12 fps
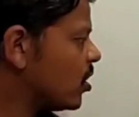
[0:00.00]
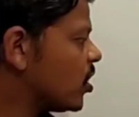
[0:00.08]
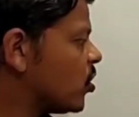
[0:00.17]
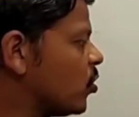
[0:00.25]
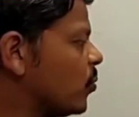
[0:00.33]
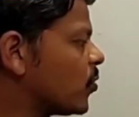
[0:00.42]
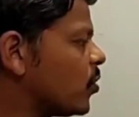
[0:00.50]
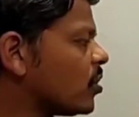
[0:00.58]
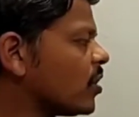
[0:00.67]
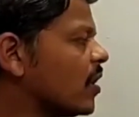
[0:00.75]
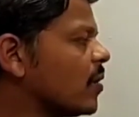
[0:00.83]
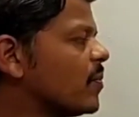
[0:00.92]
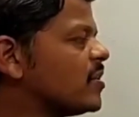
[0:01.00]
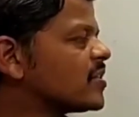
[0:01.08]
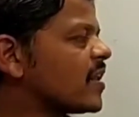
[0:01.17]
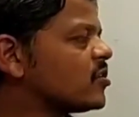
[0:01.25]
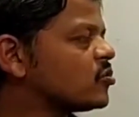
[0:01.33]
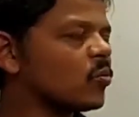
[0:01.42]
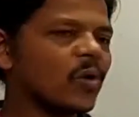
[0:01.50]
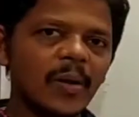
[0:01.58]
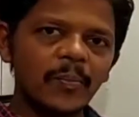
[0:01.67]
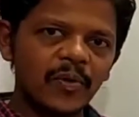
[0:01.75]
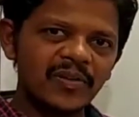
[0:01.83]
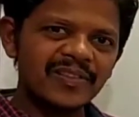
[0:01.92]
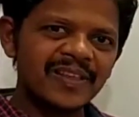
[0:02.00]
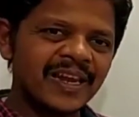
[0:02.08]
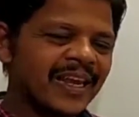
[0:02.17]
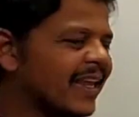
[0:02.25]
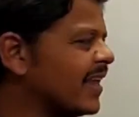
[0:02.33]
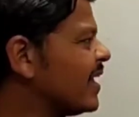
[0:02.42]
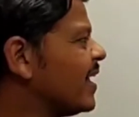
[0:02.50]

Cube root means raised to 1 upon 3.